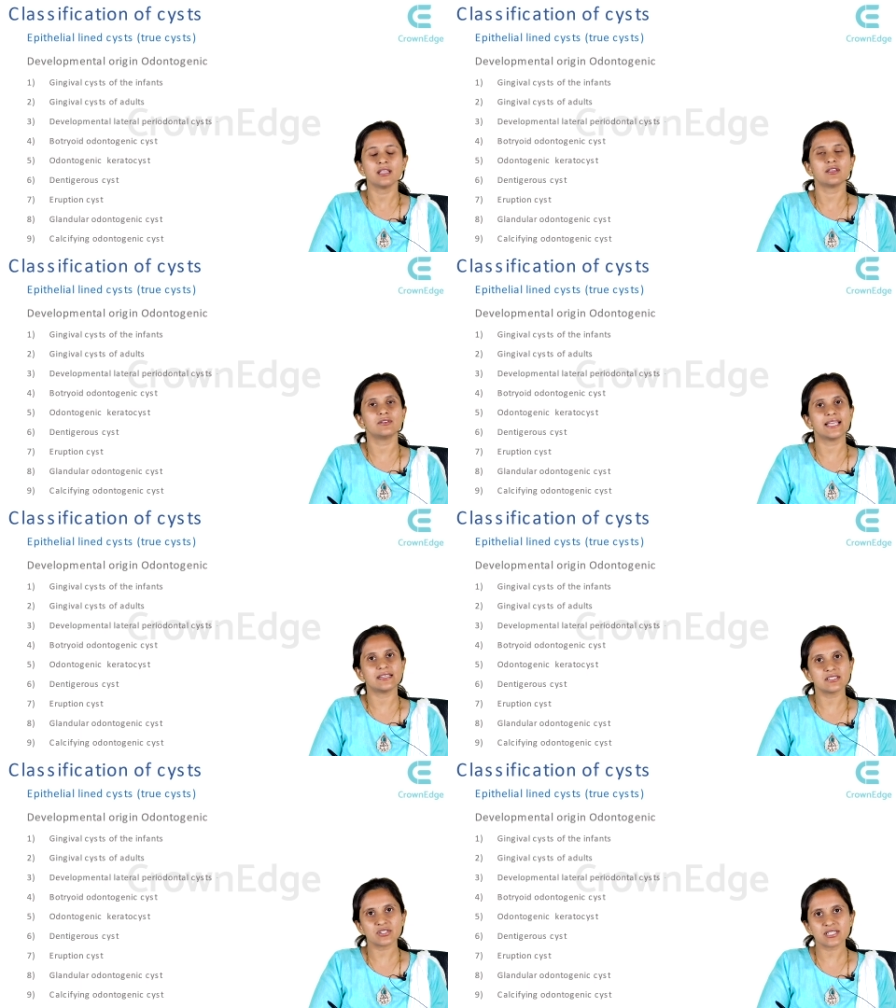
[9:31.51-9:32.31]
Now,
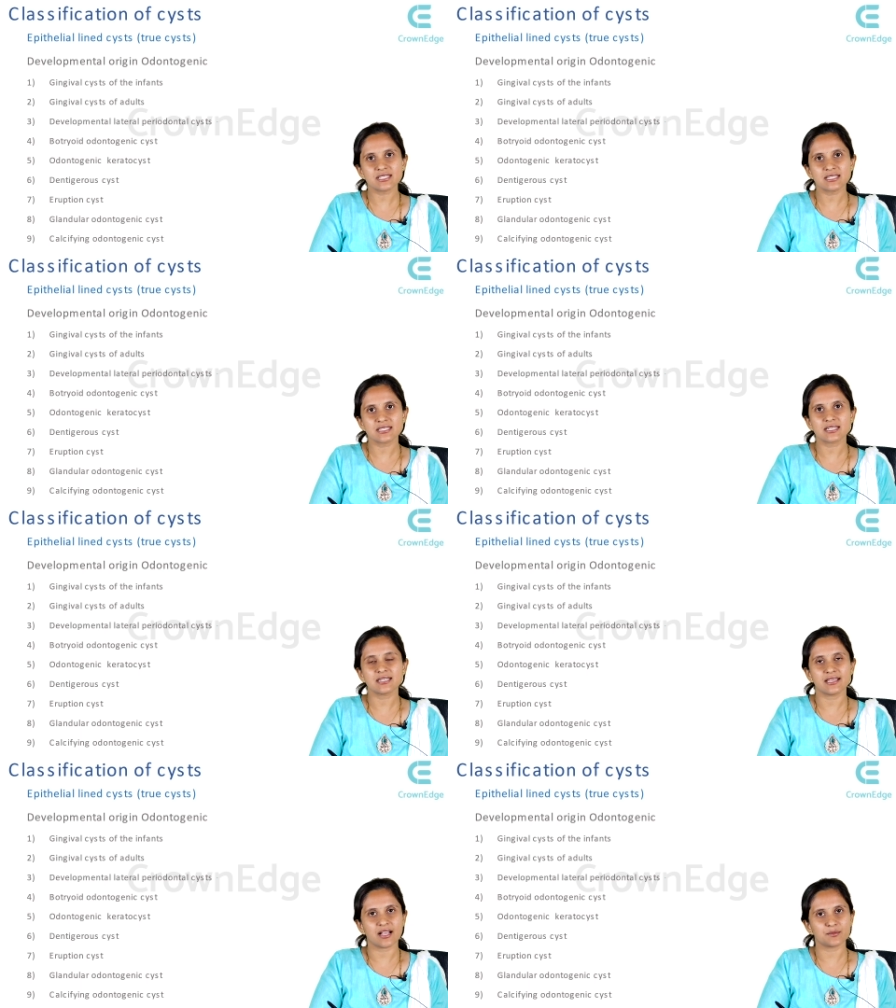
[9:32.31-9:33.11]
dentigerous cyst
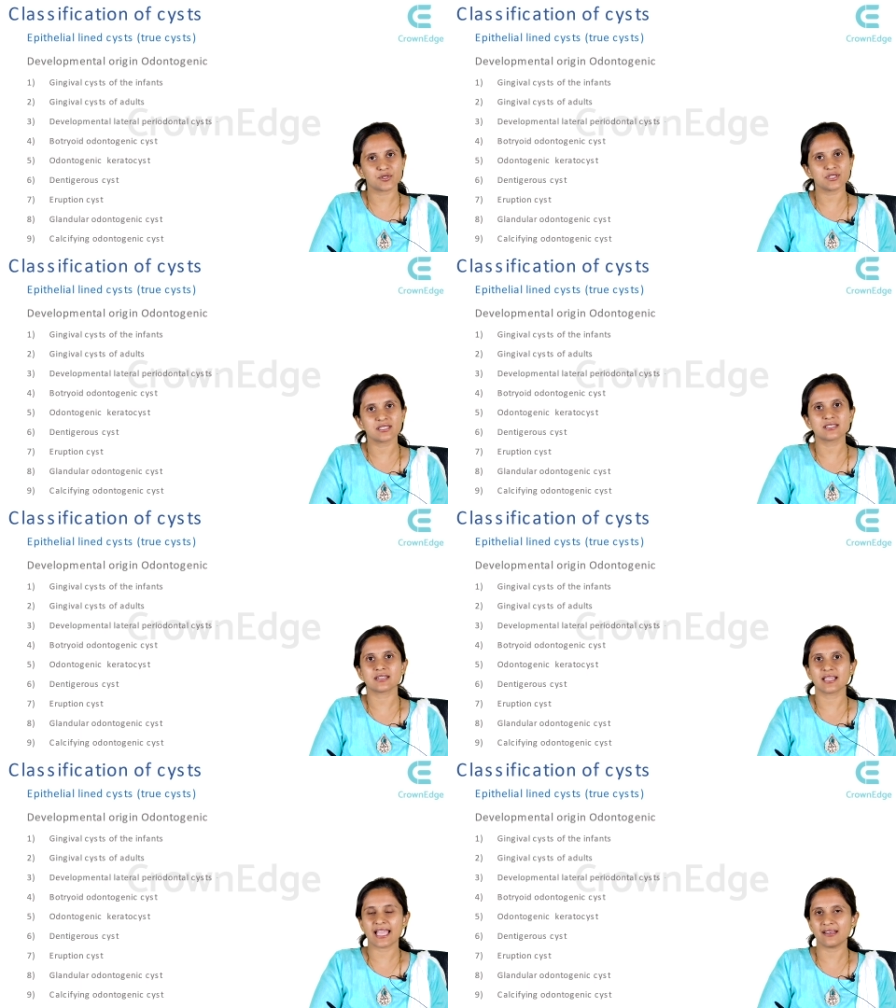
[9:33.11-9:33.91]
and eruption
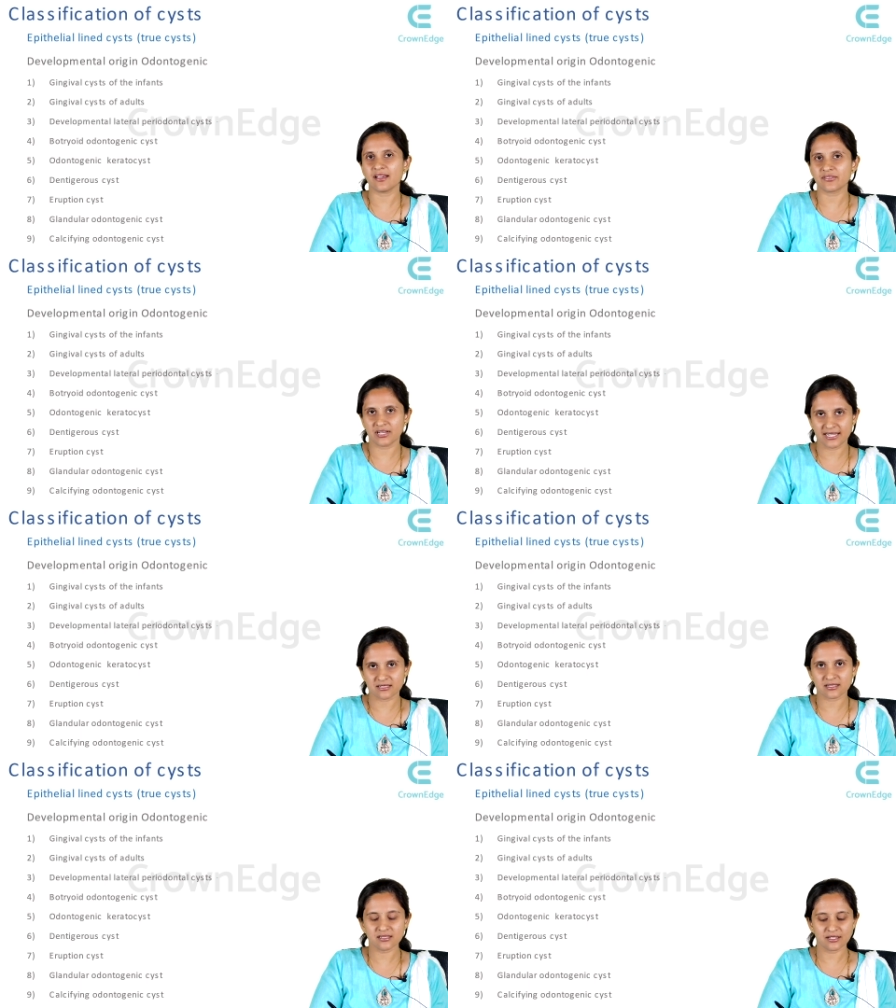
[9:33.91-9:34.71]
cyst again are
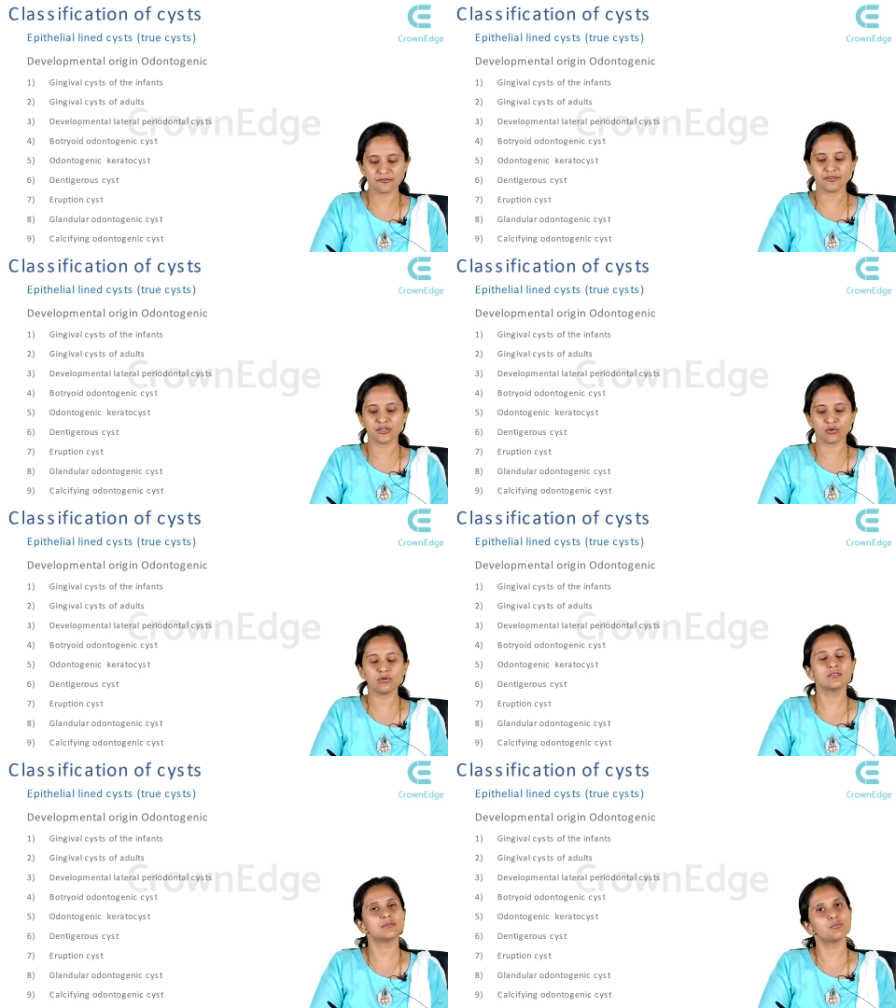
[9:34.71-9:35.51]
related. If we
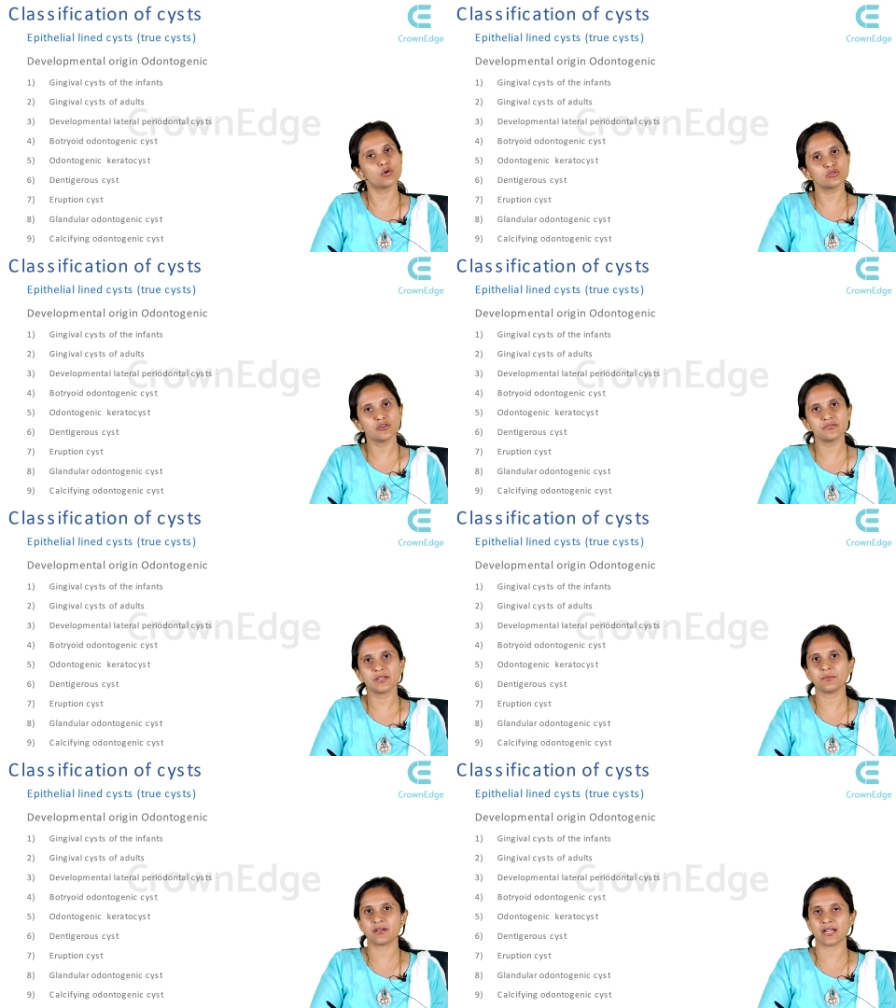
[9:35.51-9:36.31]
know, both of
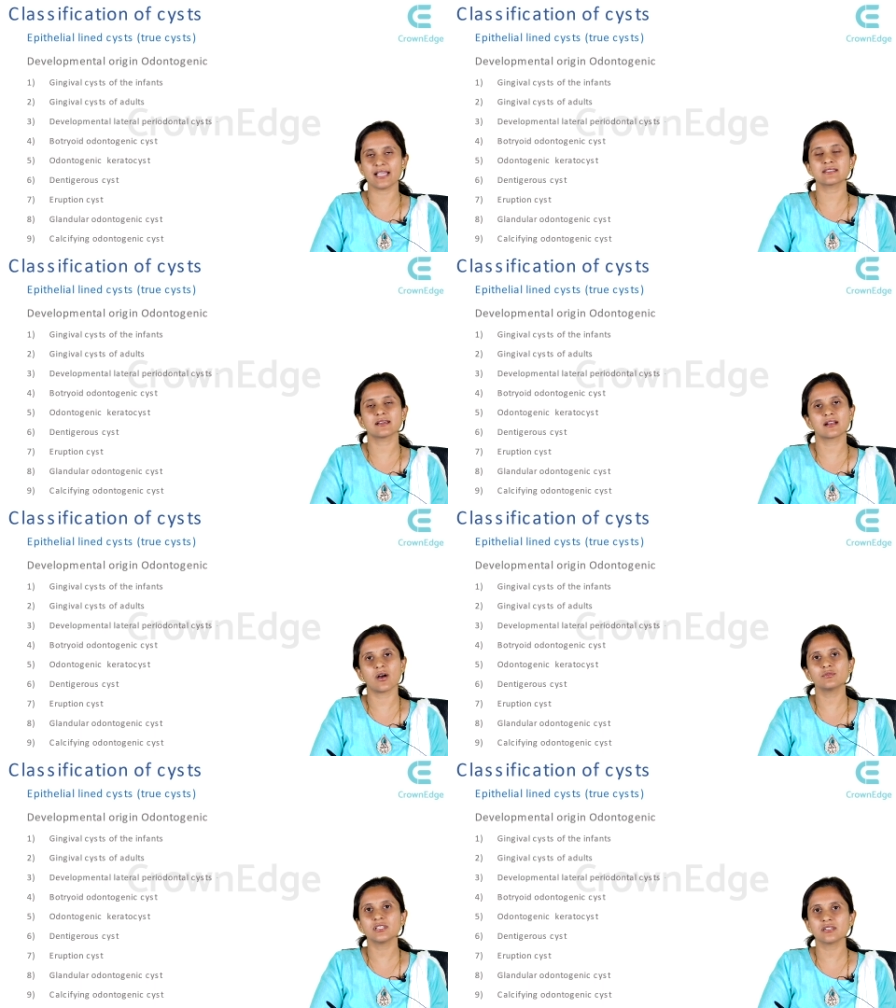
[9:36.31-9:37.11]
them arise
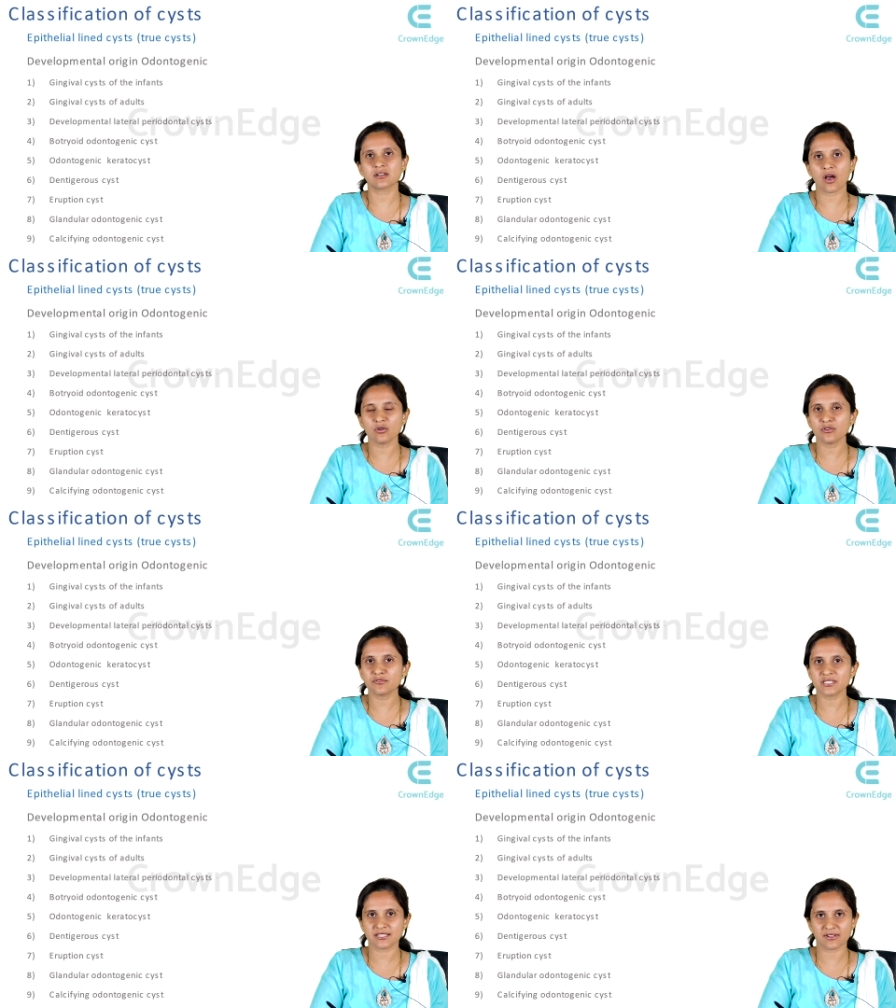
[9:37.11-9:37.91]
around the crown
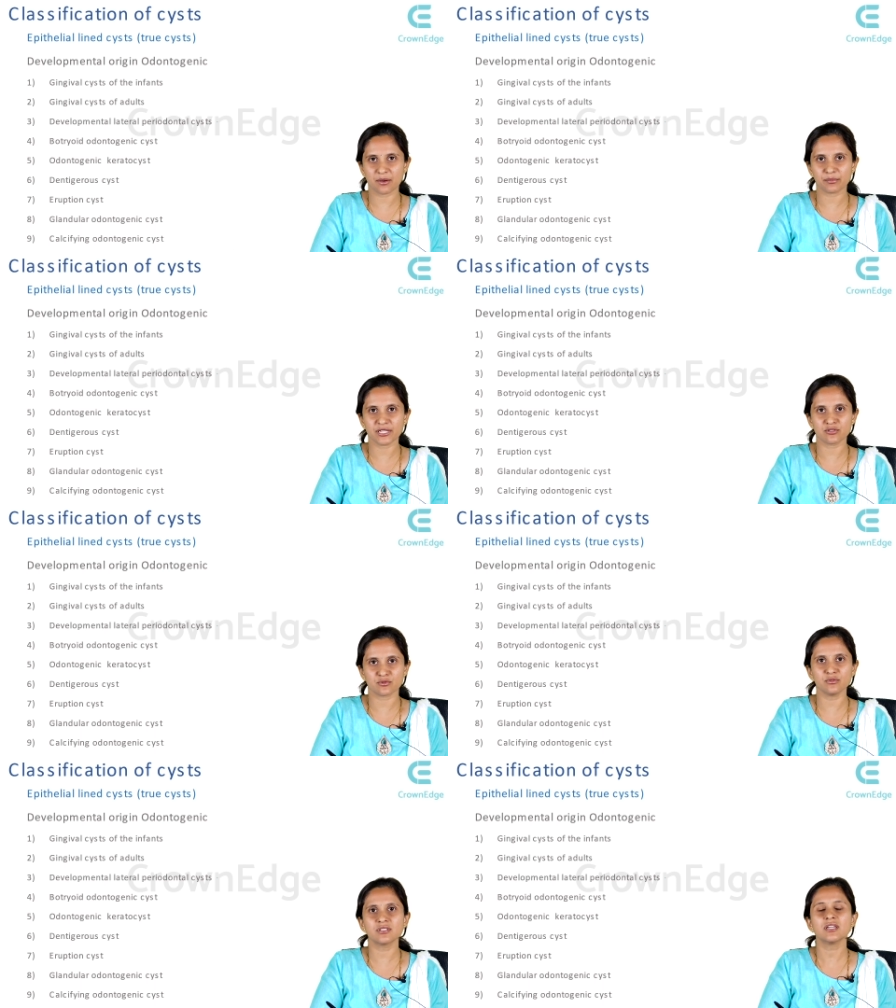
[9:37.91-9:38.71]
of a developing
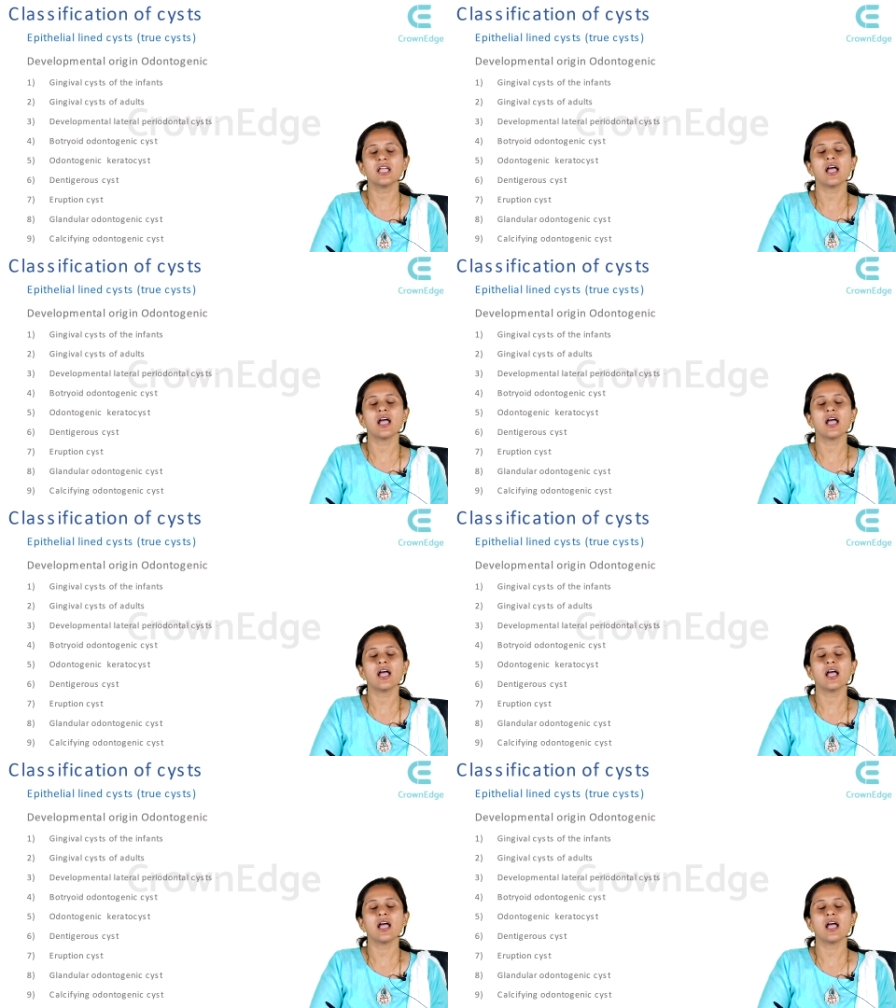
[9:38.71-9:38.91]
tooth